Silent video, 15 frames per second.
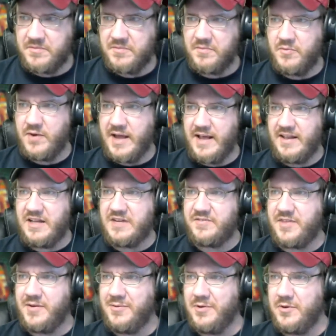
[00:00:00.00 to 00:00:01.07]
when I left,
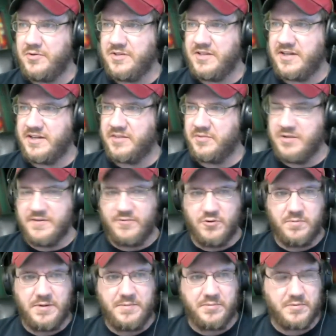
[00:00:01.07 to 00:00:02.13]
they were only like 3 or 4
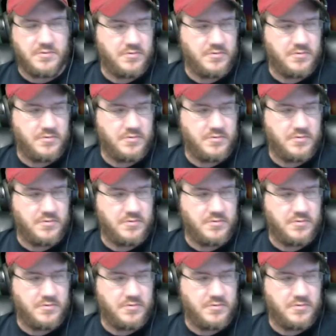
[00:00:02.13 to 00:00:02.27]
people.